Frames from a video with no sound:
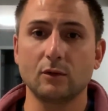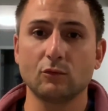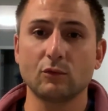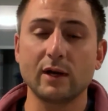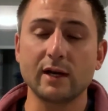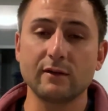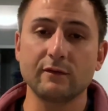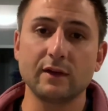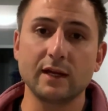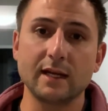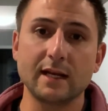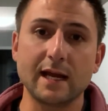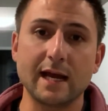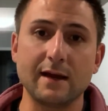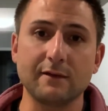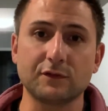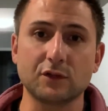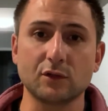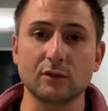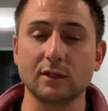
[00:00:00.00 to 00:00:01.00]
renovate
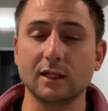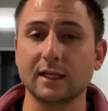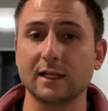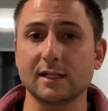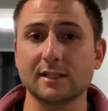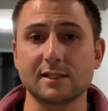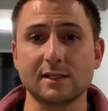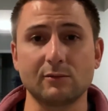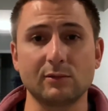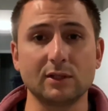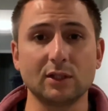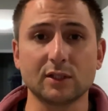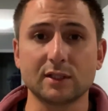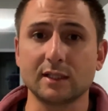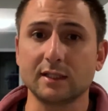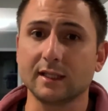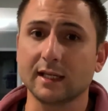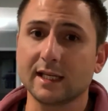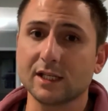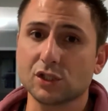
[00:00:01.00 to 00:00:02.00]
after, like I said, we
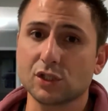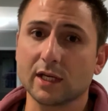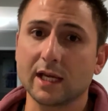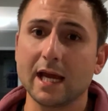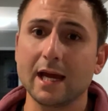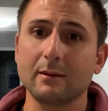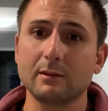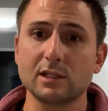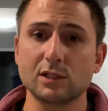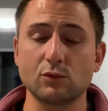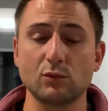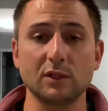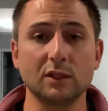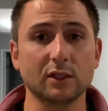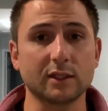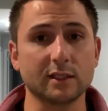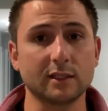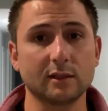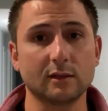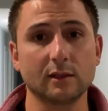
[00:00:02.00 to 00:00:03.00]
looked in the kitchen cabinets, we
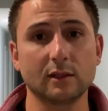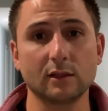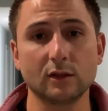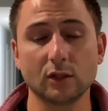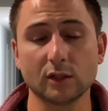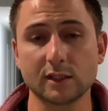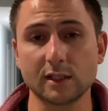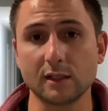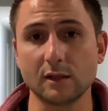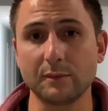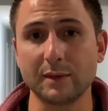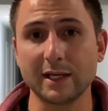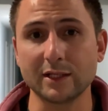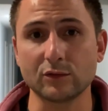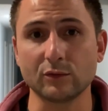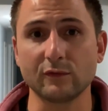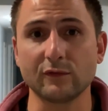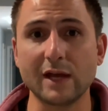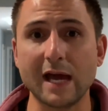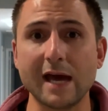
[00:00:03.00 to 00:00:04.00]
looked in the
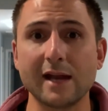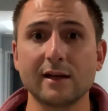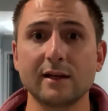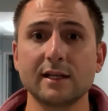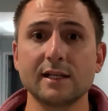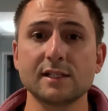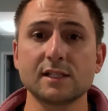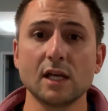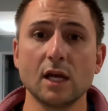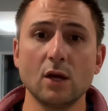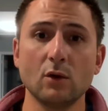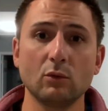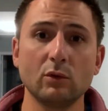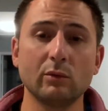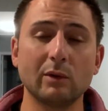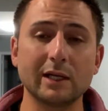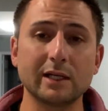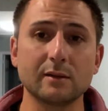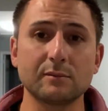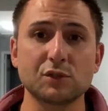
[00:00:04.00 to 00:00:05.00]
bathroom vanities,
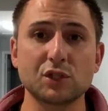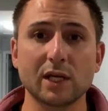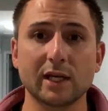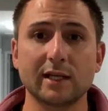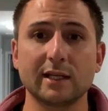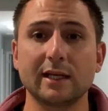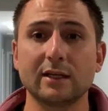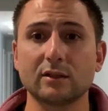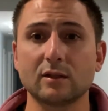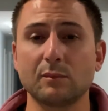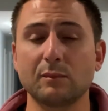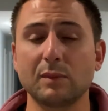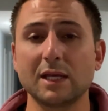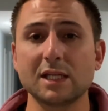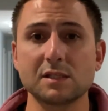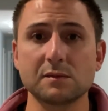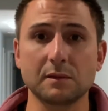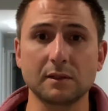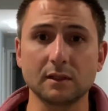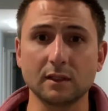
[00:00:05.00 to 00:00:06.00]
we wound up checking out the
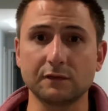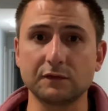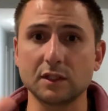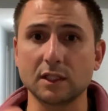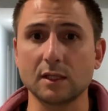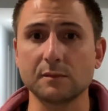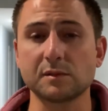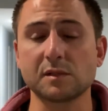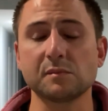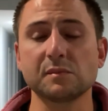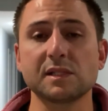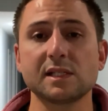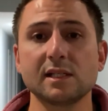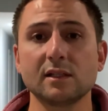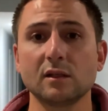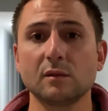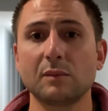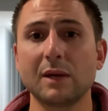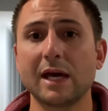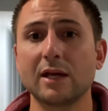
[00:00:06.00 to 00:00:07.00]
basement, lifting up some
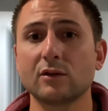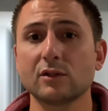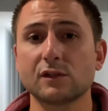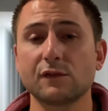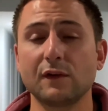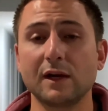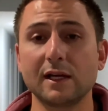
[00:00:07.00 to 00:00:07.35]
ceiling panels,